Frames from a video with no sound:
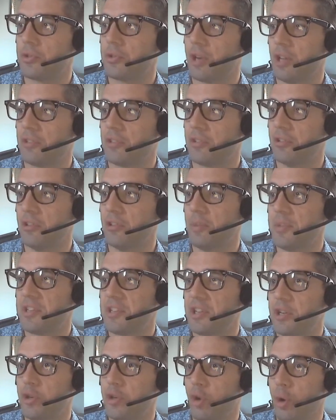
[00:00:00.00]
under
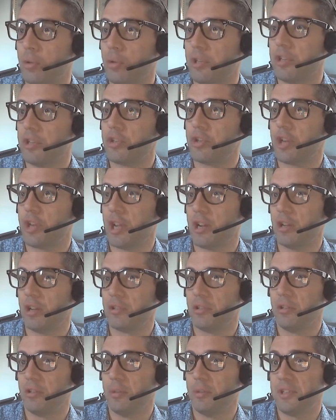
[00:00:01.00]
limited knowledge and
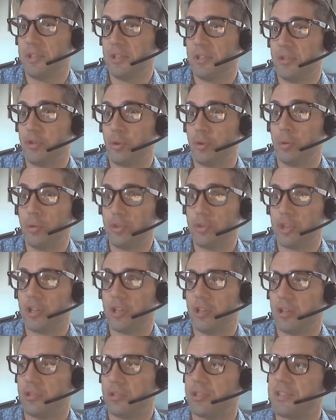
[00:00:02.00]
under limited
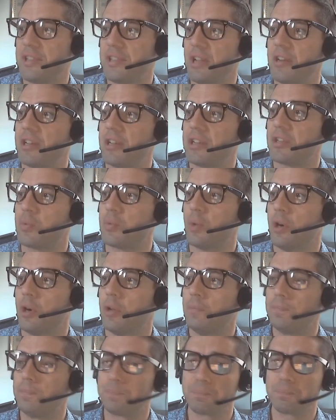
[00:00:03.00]
geological understanding as well.